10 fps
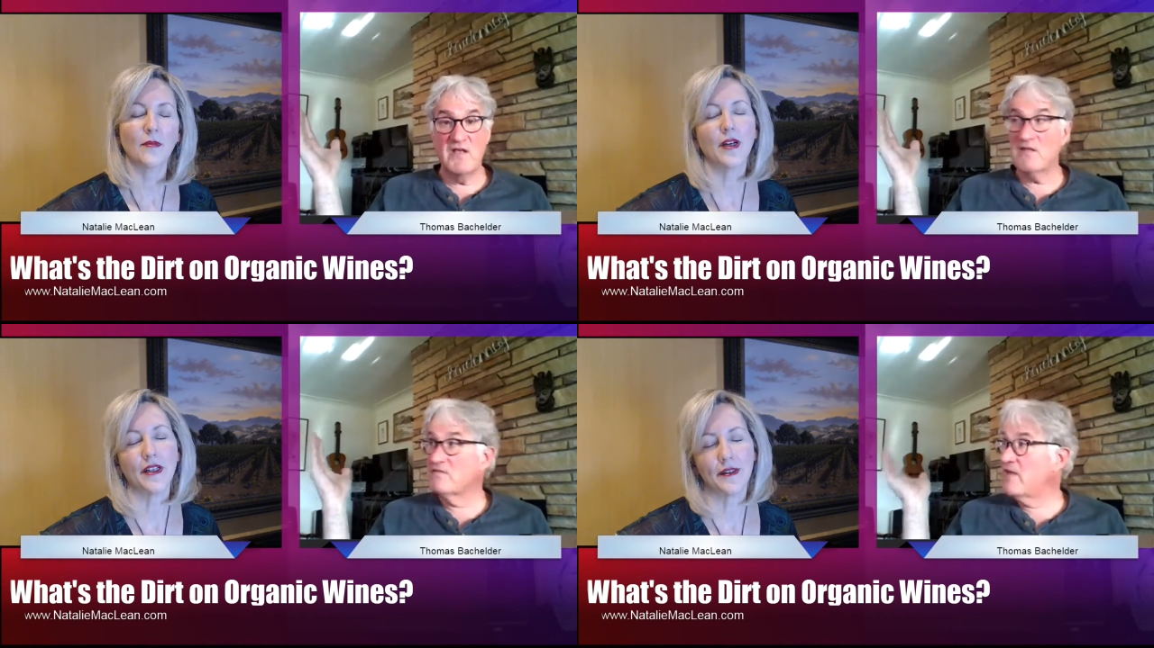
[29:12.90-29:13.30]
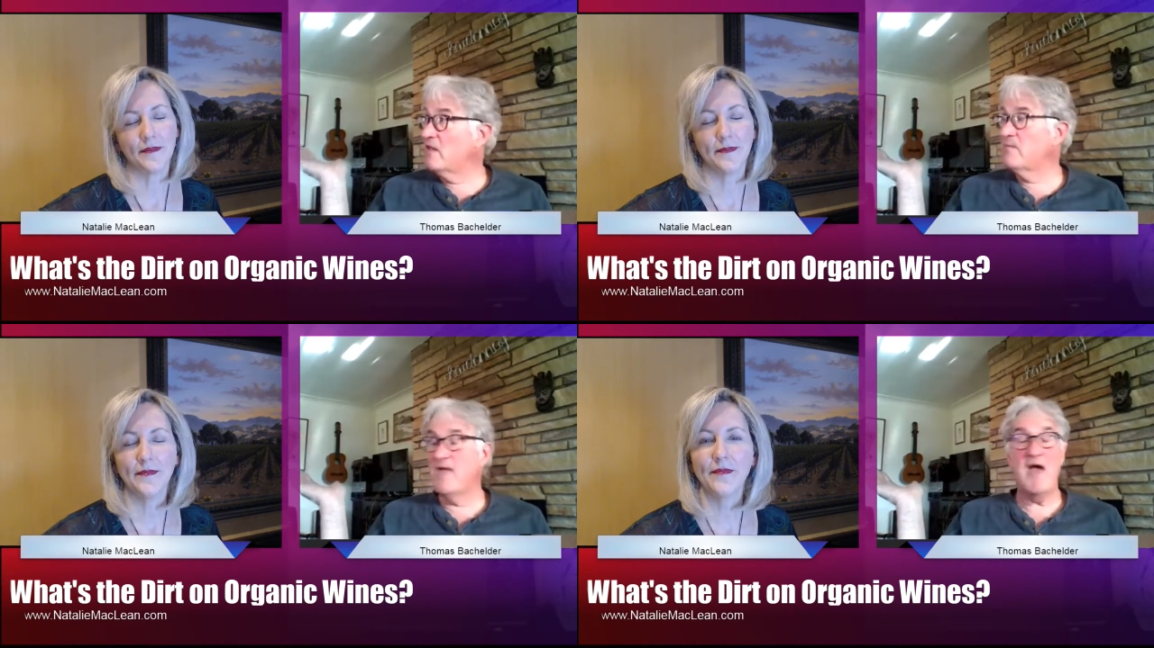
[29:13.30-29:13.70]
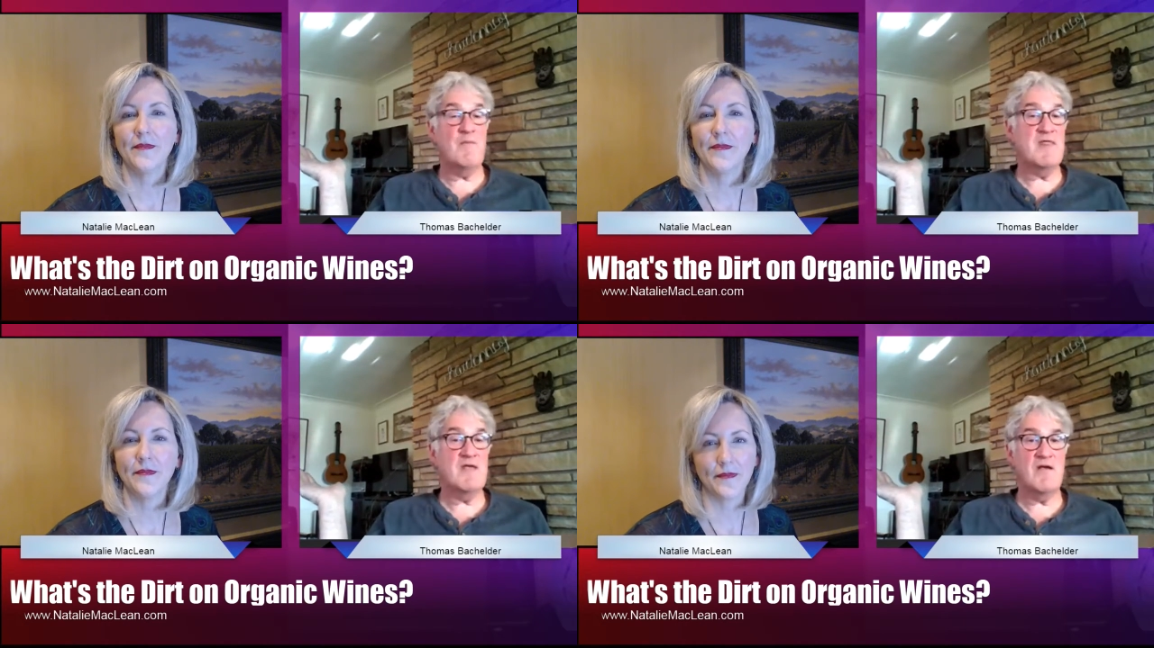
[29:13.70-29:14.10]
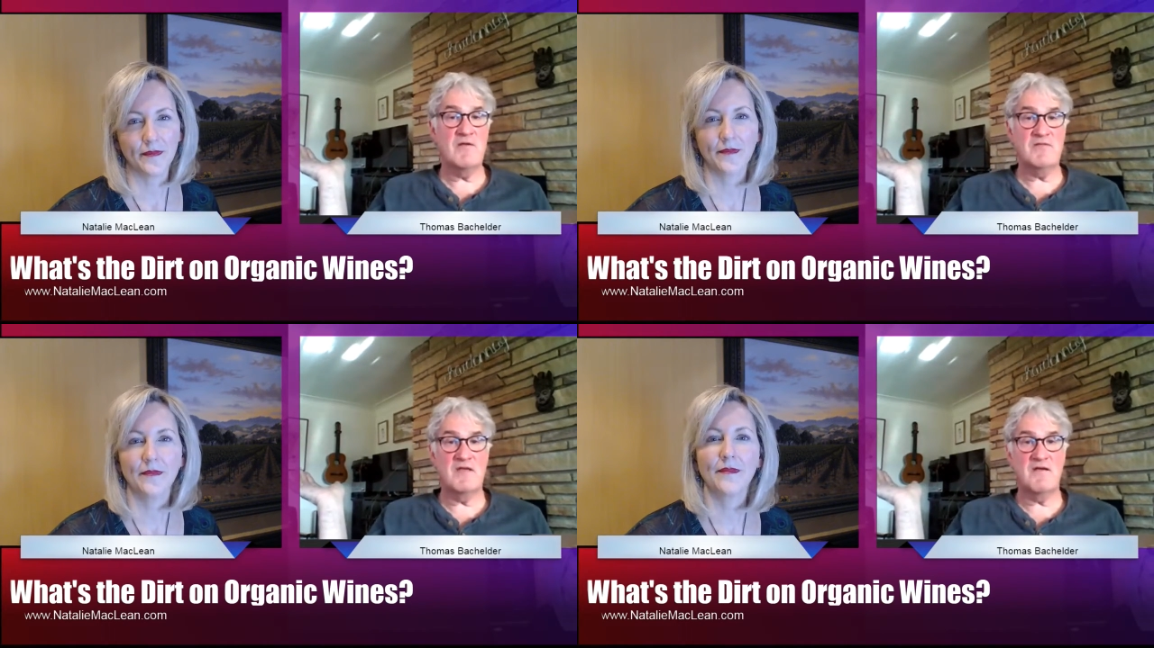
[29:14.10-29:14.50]
Speaker 1: Right. Tell me how many
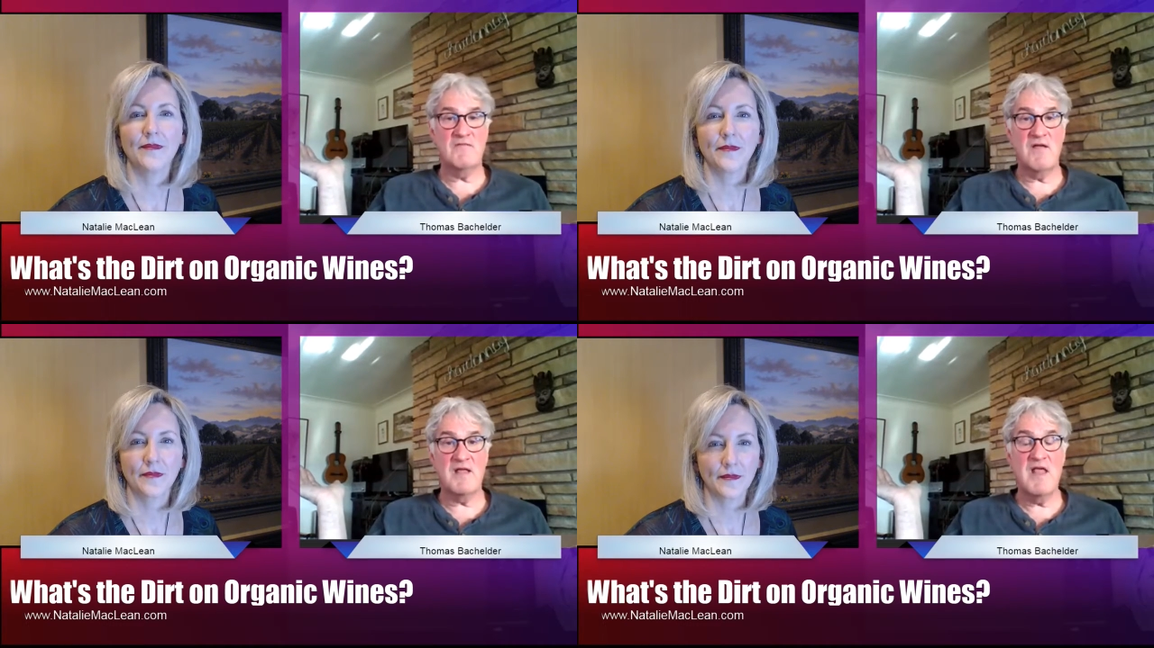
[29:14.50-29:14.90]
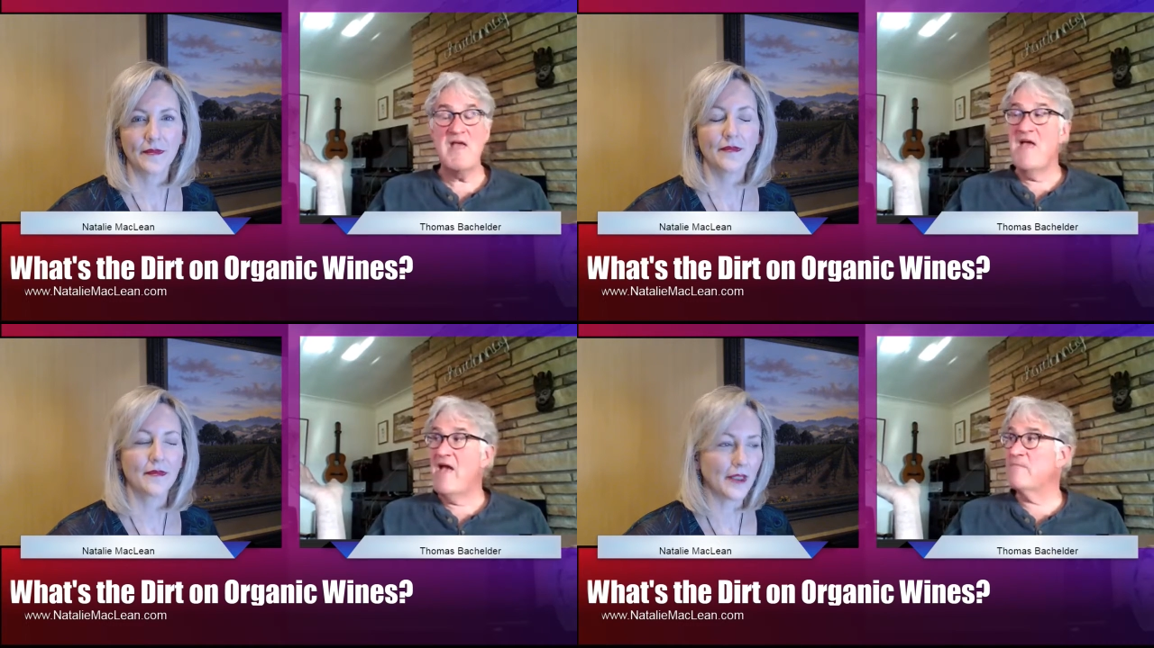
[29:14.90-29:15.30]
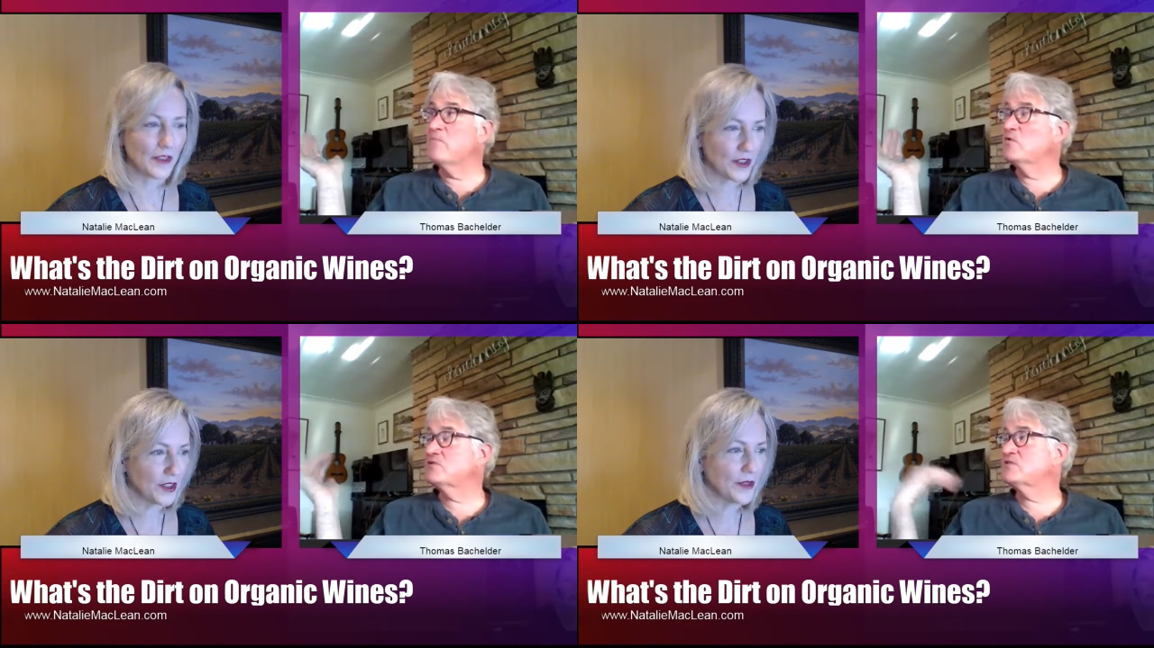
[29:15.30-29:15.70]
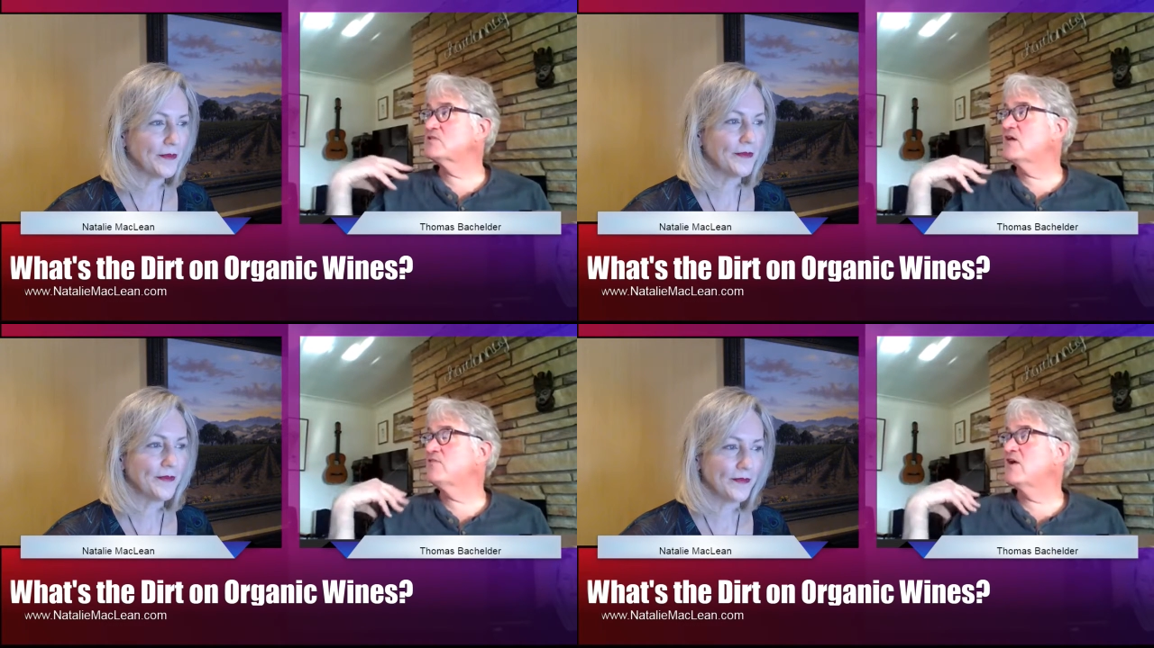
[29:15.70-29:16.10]
are out there, right? And most
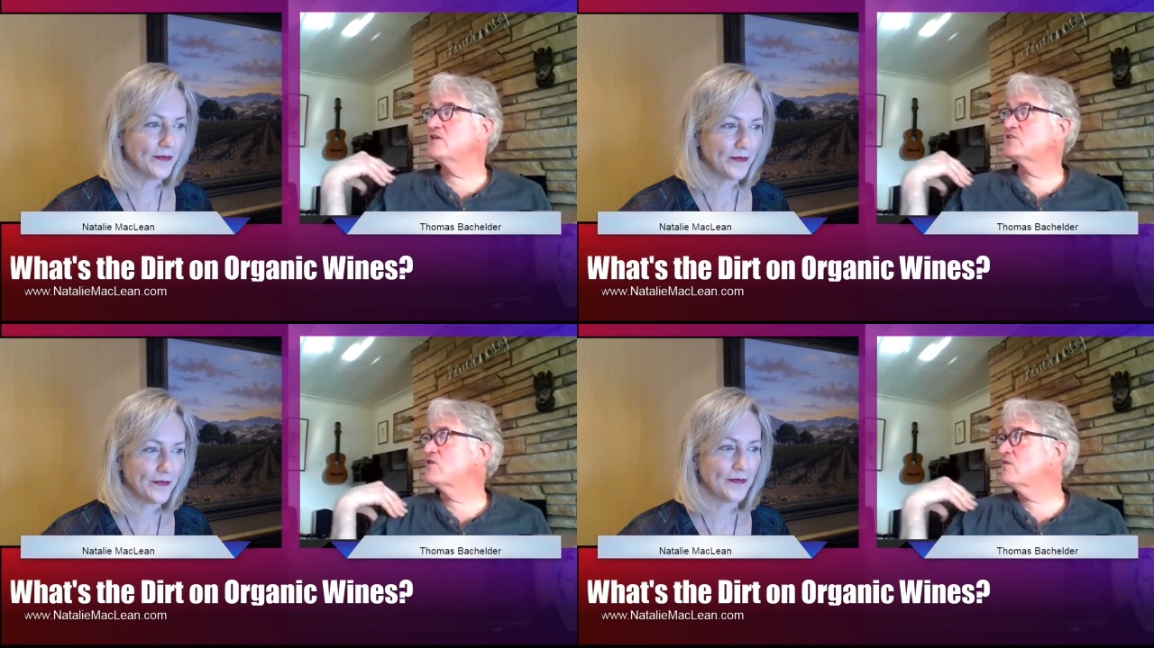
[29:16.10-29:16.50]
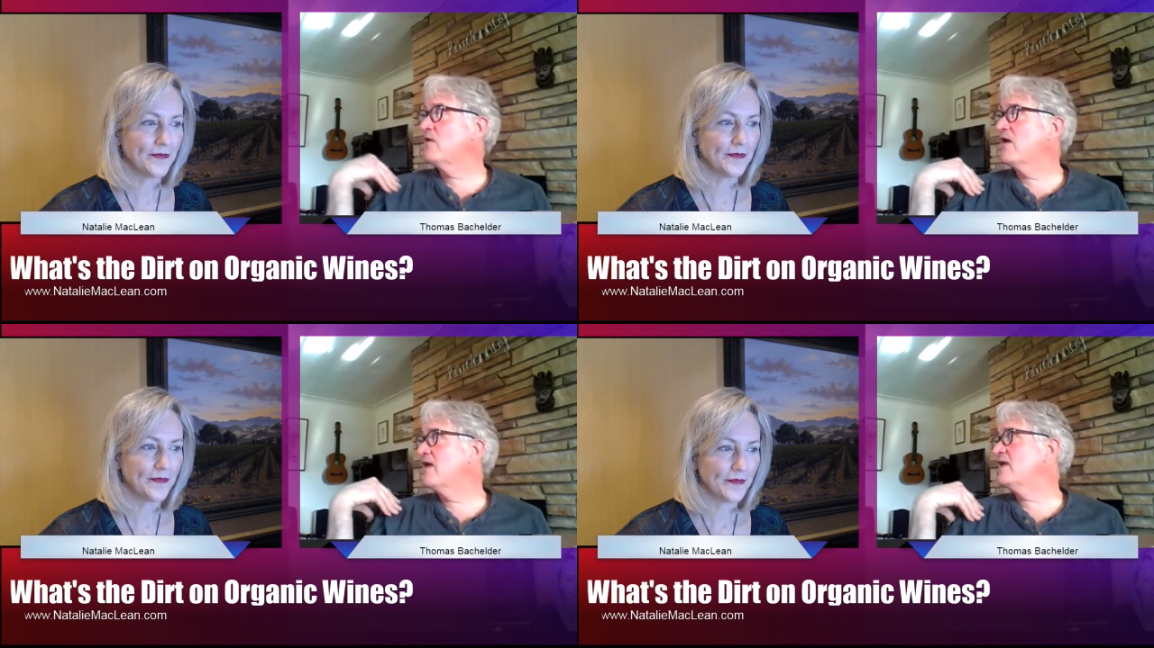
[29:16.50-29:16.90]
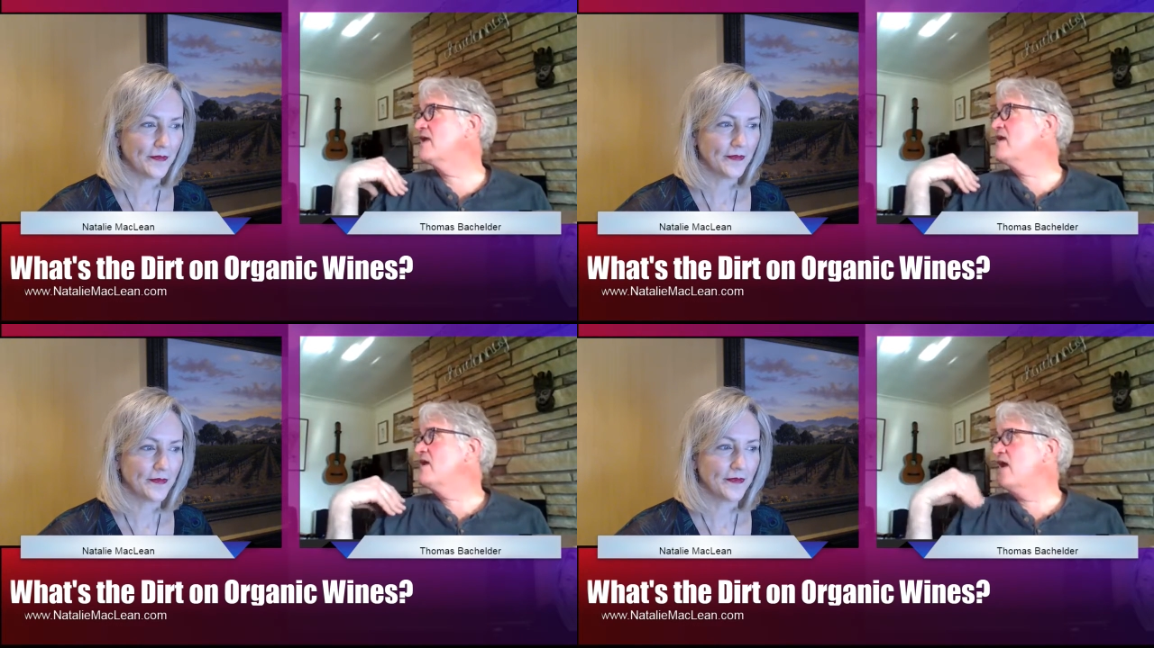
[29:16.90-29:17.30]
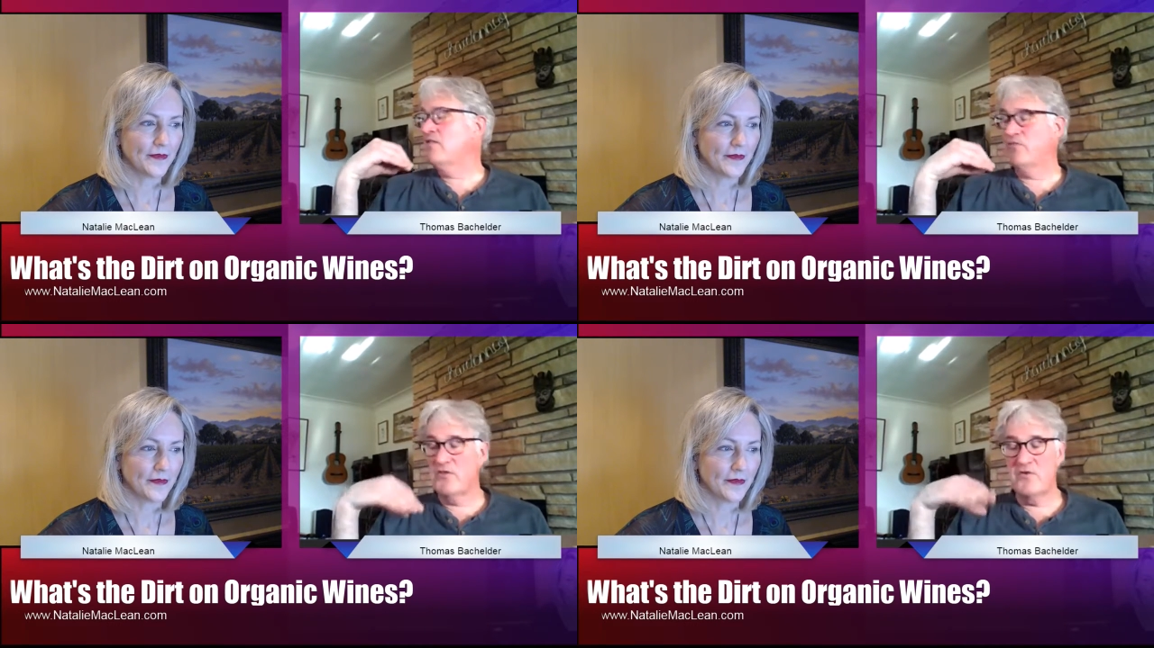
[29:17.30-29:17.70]
of the stuff I started buying
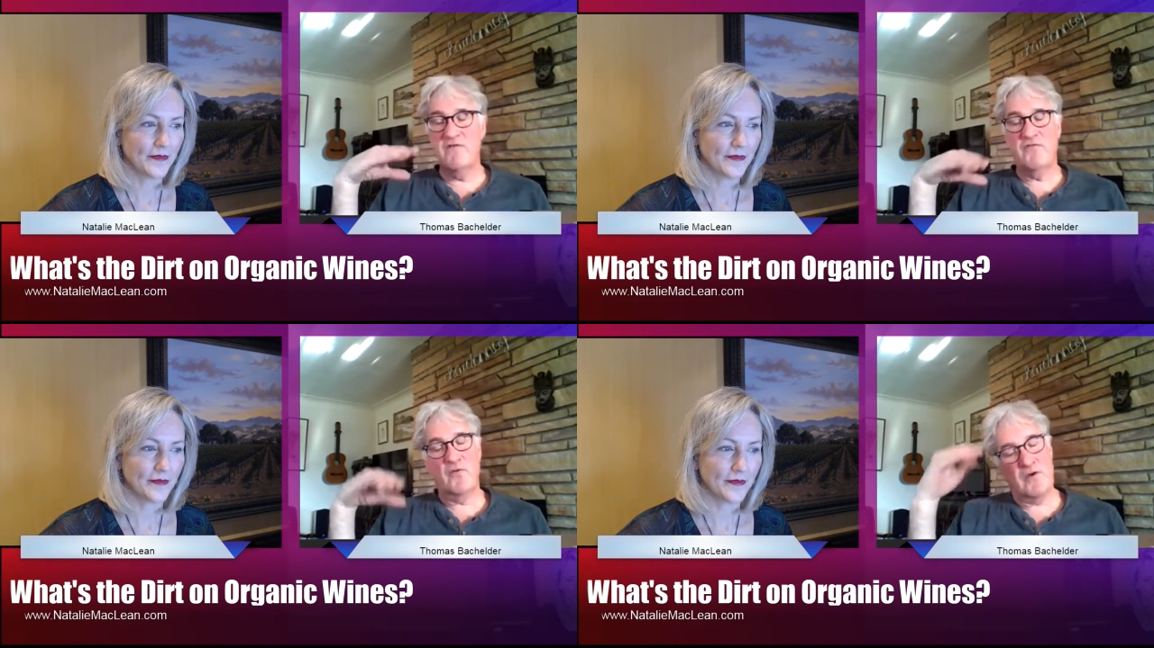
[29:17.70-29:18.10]
at 30,